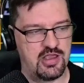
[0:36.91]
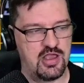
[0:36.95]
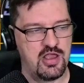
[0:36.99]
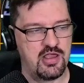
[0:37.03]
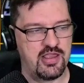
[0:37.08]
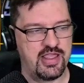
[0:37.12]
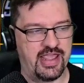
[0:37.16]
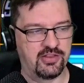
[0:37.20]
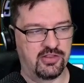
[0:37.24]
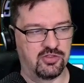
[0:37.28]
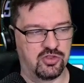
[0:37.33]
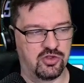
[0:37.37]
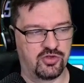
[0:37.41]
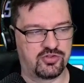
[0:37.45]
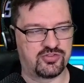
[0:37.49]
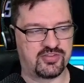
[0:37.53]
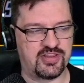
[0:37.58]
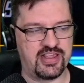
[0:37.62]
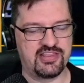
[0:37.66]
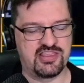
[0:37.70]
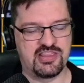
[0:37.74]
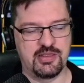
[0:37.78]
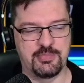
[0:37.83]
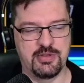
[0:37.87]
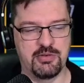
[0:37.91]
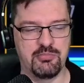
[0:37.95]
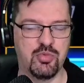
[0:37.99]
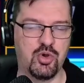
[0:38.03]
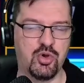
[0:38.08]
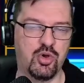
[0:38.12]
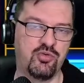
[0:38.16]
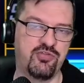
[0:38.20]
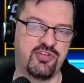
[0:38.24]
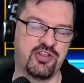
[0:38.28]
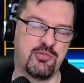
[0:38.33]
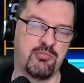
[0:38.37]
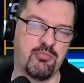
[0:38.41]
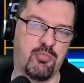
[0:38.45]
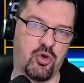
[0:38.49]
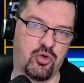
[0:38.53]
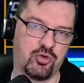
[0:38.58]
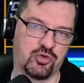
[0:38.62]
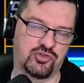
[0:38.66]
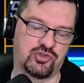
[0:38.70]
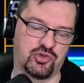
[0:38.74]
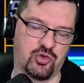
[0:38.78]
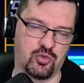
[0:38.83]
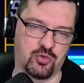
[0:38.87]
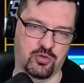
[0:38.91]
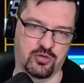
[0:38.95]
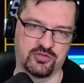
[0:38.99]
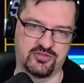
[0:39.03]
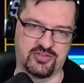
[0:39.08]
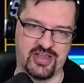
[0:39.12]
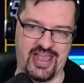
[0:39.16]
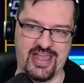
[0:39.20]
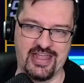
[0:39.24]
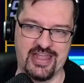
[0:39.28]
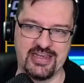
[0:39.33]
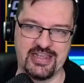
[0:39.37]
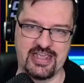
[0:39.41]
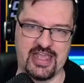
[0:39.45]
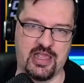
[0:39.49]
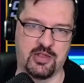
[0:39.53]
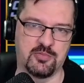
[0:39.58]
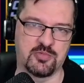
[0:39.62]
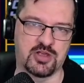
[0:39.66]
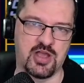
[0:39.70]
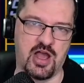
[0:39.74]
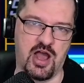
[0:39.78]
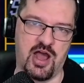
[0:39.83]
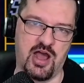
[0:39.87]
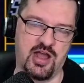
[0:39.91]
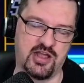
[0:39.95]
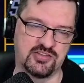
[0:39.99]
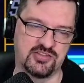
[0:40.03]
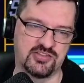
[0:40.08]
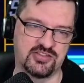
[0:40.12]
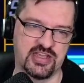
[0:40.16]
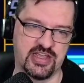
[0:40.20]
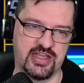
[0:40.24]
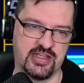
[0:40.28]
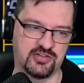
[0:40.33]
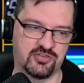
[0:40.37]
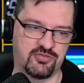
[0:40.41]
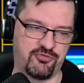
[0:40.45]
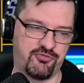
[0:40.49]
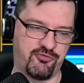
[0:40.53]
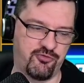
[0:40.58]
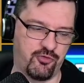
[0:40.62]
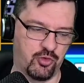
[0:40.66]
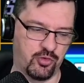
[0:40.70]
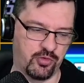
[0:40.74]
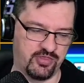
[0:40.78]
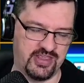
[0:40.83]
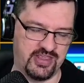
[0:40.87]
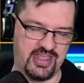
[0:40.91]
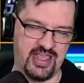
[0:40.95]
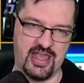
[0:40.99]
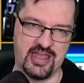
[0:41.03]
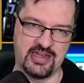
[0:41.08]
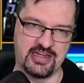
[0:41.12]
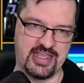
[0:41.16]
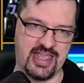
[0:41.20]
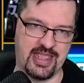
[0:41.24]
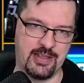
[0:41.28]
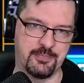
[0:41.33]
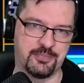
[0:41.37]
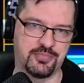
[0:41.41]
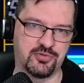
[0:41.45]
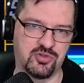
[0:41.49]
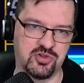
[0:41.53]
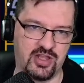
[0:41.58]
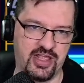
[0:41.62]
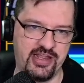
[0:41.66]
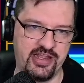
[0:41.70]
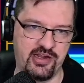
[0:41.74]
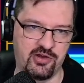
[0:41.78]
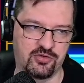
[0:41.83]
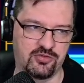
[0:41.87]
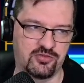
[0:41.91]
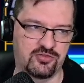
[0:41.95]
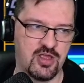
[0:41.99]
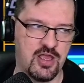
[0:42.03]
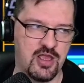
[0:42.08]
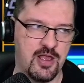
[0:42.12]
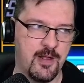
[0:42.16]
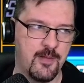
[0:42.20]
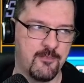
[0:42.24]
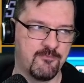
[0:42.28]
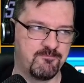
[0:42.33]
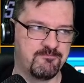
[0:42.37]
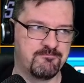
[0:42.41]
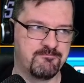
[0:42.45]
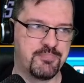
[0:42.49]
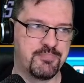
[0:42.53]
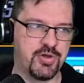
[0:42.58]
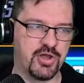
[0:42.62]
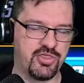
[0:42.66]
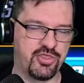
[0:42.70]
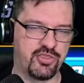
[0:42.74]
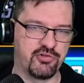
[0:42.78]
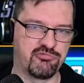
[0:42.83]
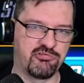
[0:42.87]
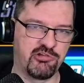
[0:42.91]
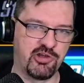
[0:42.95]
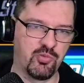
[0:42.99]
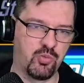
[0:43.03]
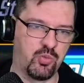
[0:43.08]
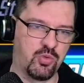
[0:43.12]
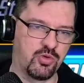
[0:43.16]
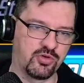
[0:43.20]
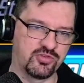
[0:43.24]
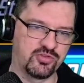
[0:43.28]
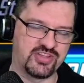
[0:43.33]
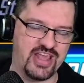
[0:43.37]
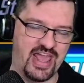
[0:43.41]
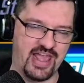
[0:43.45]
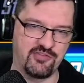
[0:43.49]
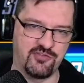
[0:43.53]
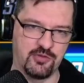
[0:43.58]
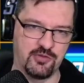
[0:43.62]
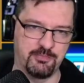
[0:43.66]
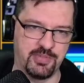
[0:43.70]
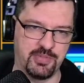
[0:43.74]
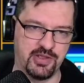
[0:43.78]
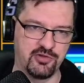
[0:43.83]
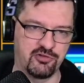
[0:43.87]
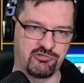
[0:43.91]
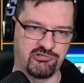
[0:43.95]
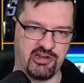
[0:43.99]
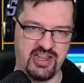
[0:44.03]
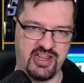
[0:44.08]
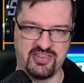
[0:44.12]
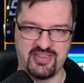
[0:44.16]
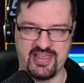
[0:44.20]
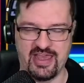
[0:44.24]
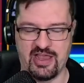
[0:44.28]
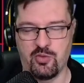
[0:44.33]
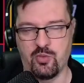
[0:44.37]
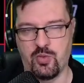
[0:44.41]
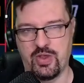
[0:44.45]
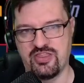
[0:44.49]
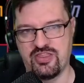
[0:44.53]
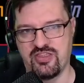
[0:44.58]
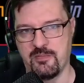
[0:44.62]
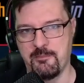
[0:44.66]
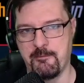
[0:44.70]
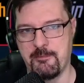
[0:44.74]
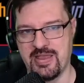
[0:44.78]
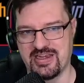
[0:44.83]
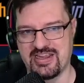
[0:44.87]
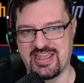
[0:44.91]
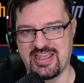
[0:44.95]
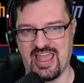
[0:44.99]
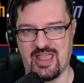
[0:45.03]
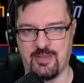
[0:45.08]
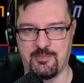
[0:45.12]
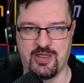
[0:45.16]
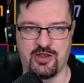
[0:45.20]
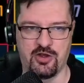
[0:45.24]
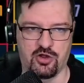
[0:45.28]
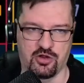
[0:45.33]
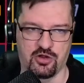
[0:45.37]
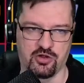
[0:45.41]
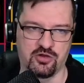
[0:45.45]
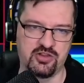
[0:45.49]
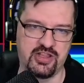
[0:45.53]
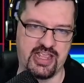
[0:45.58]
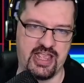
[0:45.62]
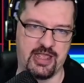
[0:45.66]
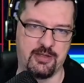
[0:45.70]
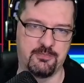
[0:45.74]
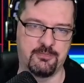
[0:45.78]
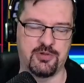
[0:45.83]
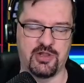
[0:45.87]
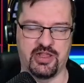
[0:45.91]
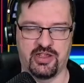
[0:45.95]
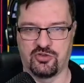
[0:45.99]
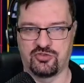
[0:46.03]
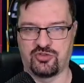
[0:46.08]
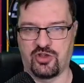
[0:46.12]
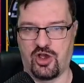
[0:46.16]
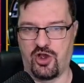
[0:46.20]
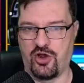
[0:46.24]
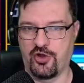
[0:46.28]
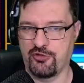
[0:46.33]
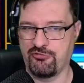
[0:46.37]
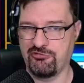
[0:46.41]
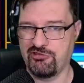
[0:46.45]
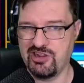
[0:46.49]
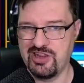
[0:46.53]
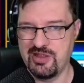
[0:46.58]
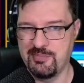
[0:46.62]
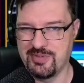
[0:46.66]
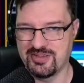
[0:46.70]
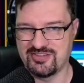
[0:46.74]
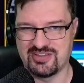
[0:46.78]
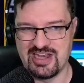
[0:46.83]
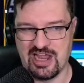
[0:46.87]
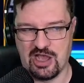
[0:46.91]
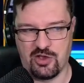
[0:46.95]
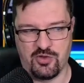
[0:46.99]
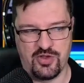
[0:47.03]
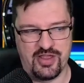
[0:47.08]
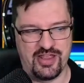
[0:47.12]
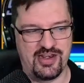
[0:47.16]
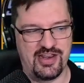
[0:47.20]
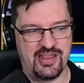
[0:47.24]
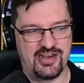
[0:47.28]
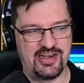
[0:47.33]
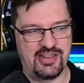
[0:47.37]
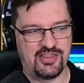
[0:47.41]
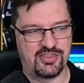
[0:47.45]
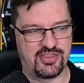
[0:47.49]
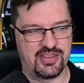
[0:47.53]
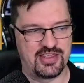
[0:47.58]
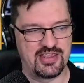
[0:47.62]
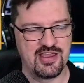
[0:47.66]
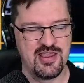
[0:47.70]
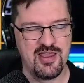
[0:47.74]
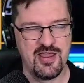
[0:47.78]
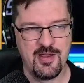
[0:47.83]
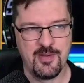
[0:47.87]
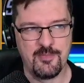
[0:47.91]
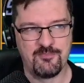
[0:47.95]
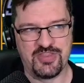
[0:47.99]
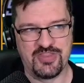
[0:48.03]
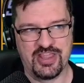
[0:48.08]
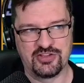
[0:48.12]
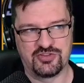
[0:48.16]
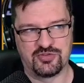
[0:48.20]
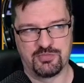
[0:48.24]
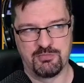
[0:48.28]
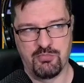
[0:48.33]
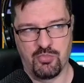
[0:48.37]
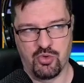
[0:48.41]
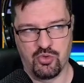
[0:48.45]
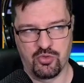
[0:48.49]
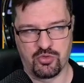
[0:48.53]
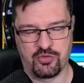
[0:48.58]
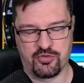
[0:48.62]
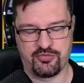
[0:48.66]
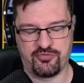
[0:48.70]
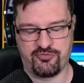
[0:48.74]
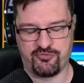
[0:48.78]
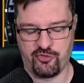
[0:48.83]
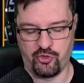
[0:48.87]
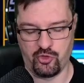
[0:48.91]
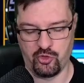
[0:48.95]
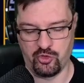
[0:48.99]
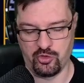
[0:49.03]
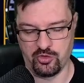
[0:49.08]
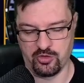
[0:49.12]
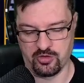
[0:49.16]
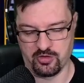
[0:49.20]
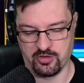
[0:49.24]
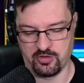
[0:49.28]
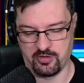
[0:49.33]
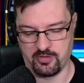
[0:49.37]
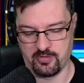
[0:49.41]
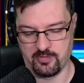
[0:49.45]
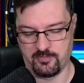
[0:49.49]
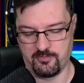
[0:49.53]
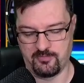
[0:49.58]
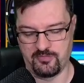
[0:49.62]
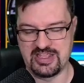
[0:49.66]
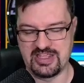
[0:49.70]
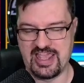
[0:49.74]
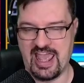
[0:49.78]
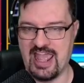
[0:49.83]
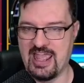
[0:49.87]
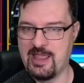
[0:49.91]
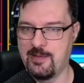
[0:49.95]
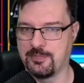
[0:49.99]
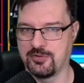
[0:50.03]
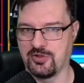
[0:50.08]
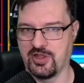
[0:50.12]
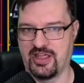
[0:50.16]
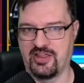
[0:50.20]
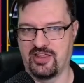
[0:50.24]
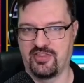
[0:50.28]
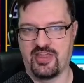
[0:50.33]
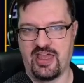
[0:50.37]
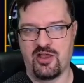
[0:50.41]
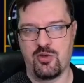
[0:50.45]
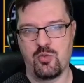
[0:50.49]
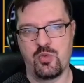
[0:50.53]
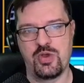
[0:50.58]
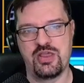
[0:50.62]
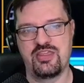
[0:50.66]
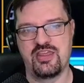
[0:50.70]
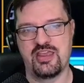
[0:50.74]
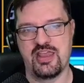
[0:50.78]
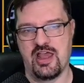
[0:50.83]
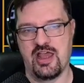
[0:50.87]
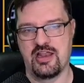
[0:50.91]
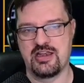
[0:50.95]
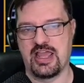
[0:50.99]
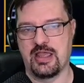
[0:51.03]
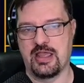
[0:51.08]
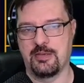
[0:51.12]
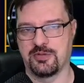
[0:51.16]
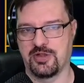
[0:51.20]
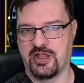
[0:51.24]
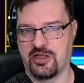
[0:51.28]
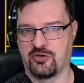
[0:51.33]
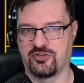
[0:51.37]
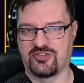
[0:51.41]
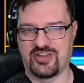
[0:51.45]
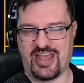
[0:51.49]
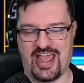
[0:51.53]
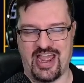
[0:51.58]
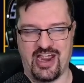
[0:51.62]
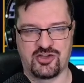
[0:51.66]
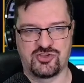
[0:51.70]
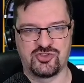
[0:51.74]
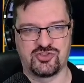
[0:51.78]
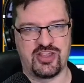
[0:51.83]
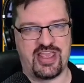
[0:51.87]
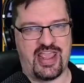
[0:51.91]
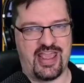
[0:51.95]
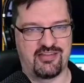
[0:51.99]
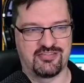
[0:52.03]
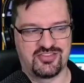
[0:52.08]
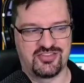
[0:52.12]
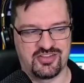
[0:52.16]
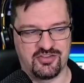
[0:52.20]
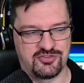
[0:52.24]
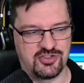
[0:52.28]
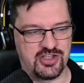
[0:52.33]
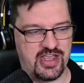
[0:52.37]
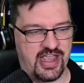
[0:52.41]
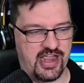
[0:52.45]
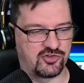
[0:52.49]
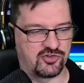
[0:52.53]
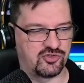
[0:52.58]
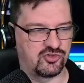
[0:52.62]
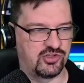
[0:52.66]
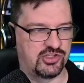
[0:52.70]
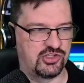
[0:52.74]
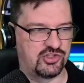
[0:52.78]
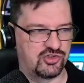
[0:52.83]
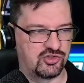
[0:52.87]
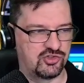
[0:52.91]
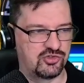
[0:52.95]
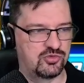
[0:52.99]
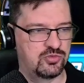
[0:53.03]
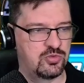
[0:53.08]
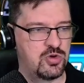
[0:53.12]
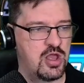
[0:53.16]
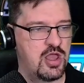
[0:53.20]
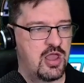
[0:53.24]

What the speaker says: It looks like they've been moving more towards endgame content for the endgame players, but the rewards haven't been great. That way, the mid-game and early game players aren't really missing out on anything. It's more for gameplay. That way, the endgame players actually have stuff to actually do.